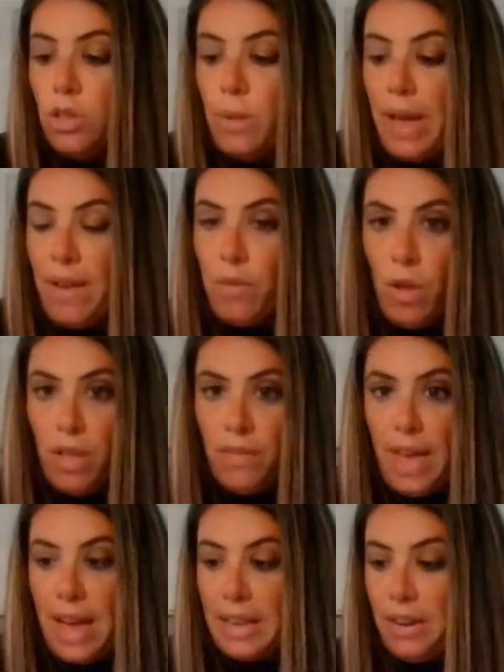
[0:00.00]
So I have all of
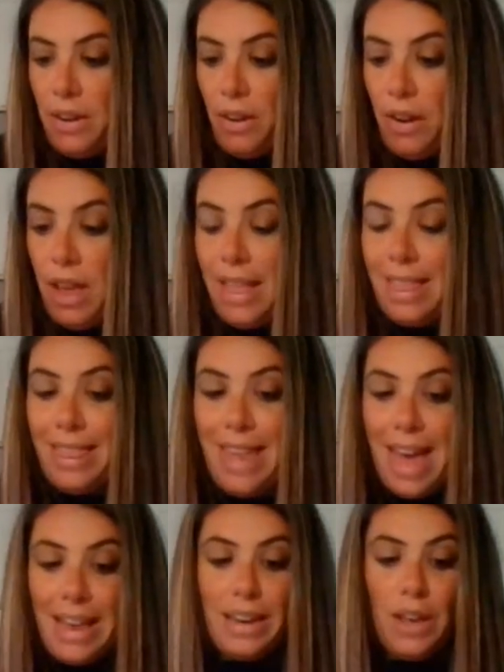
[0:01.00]
that here.
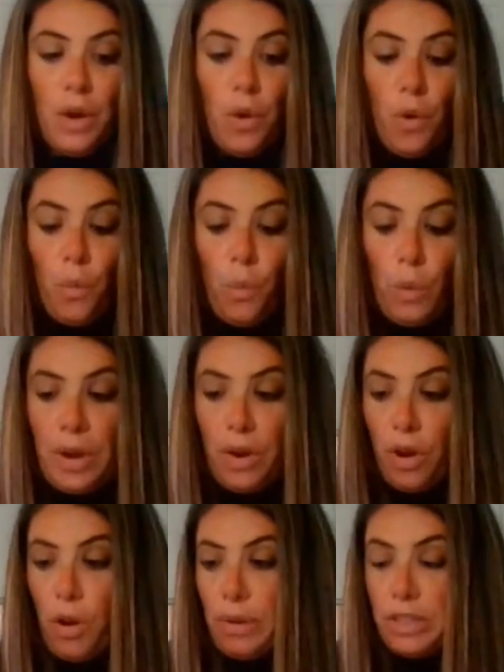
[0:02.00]
Then we
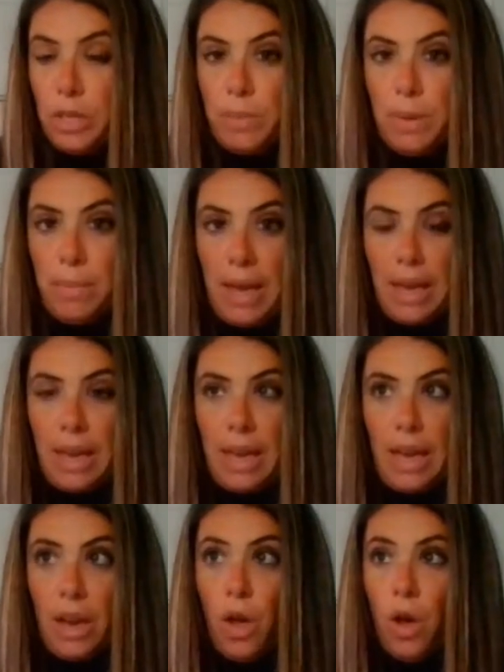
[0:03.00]
are going to be
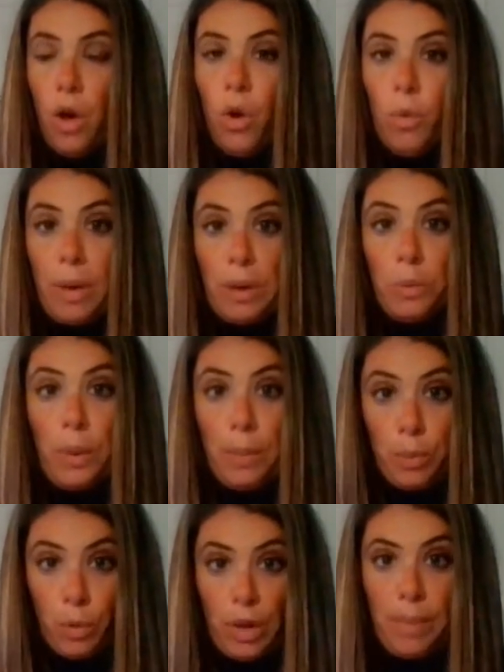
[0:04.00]
making homemade
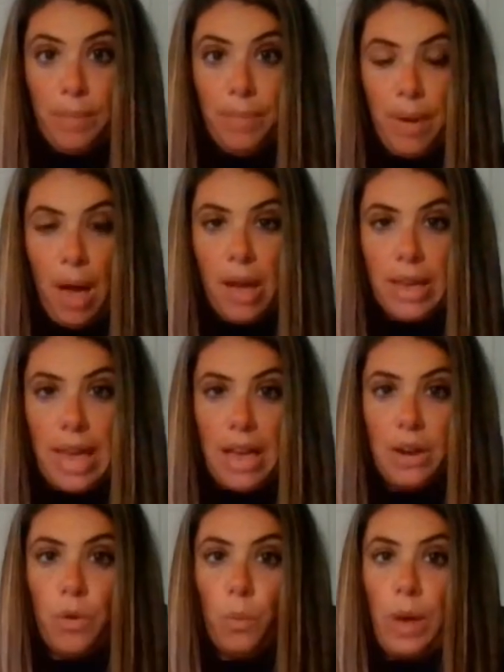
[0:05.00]
whipped cream,
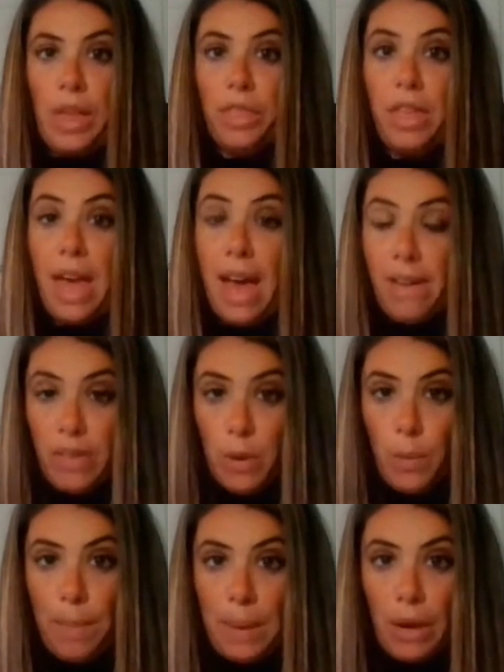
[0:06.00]
again with heavy
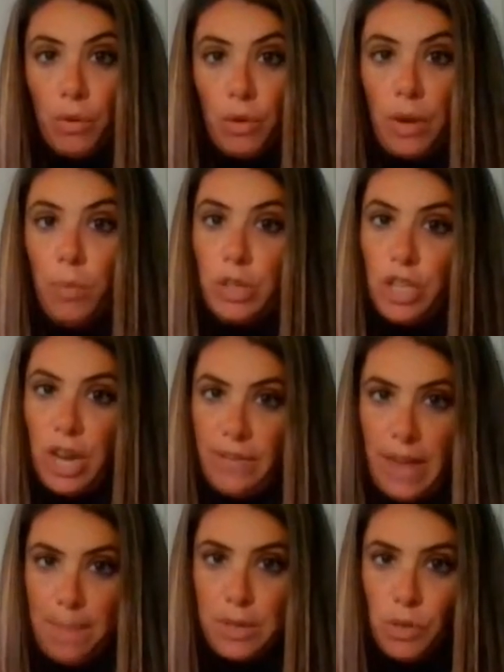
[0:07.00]
whipping cream, which I
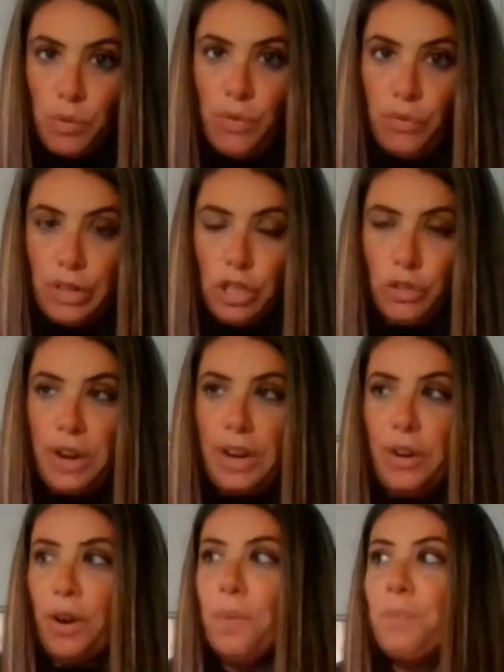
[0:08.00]
kept in the
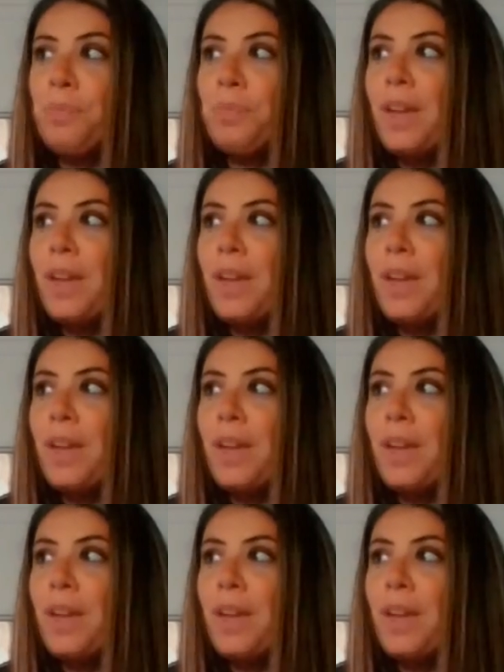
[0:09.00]
refrigerator,